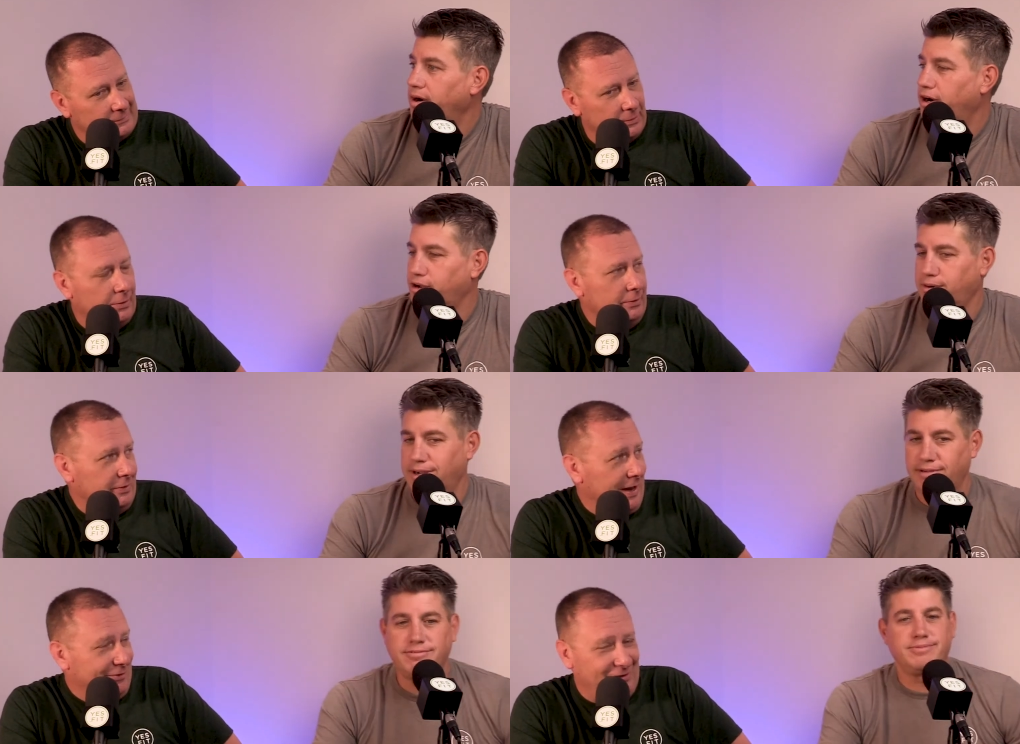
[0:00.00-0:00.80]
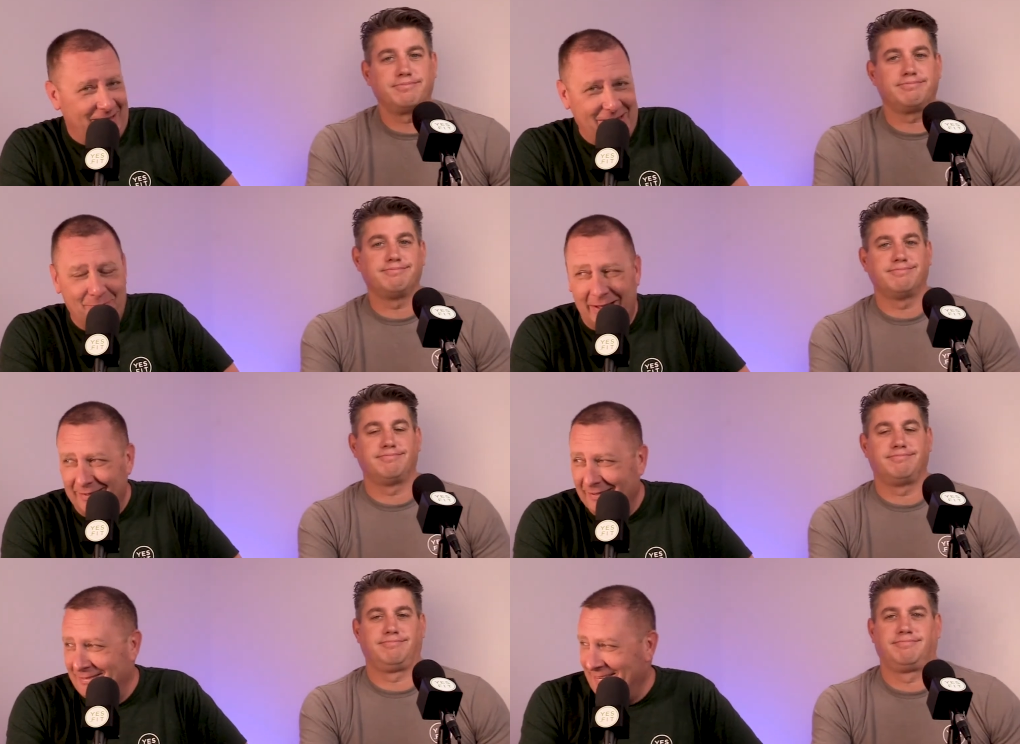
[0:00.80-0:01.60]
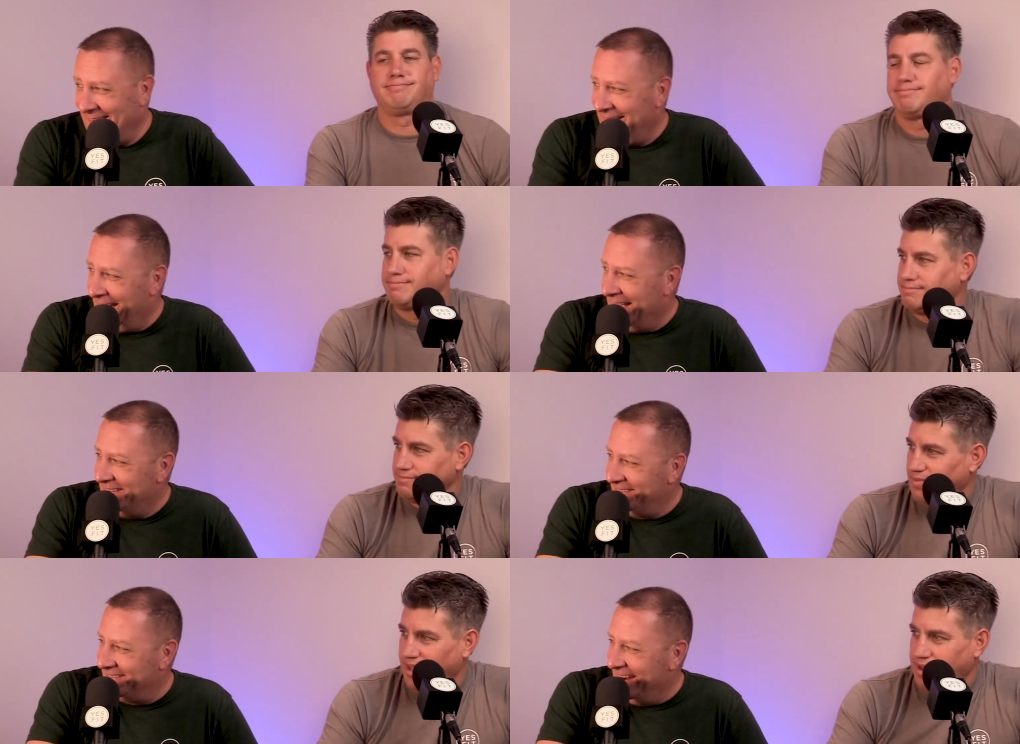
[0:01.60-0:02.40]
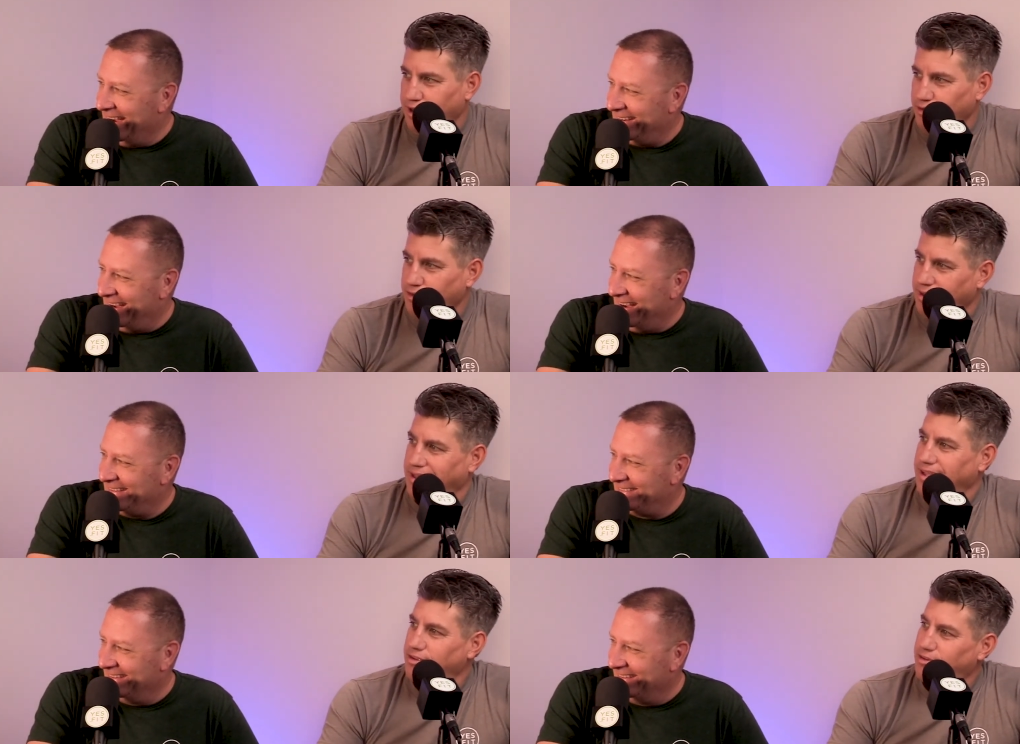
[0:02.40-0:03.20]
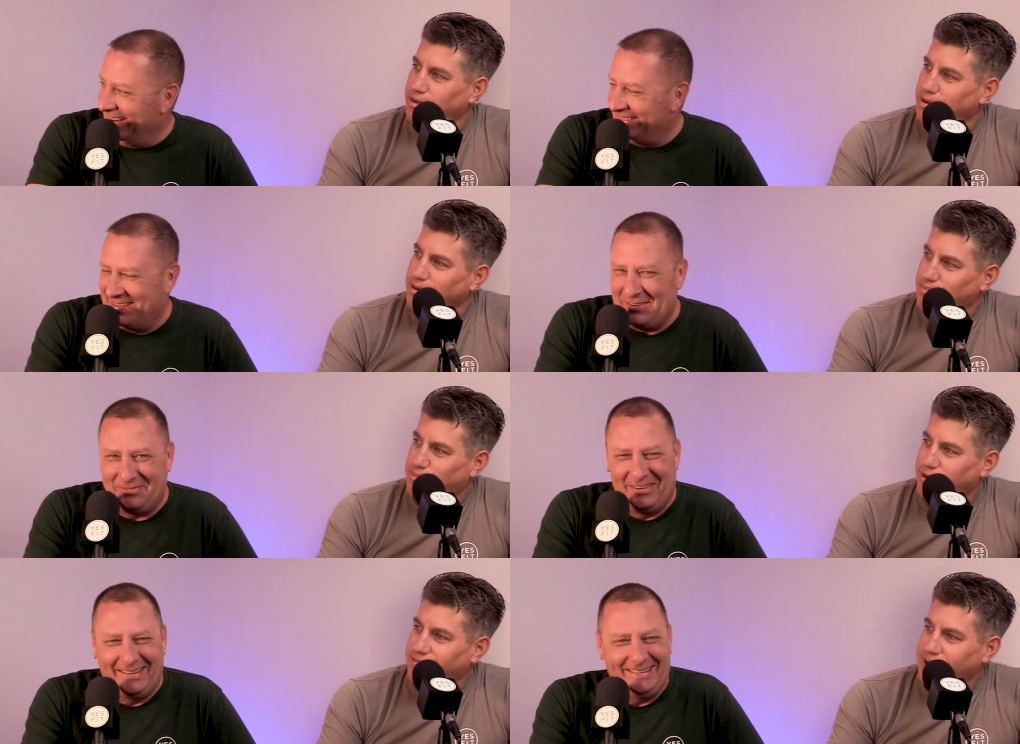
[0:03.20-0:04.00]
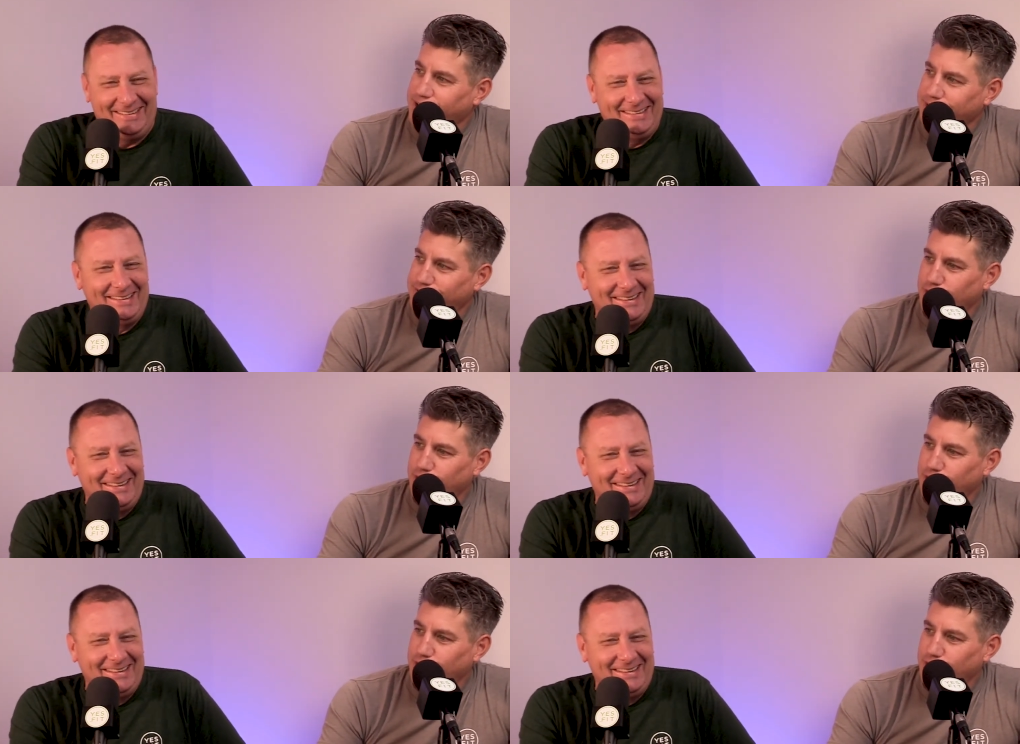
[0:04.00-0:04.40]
Speaker 1: Autograph. You have to email us at snackcast at yes dot Provocative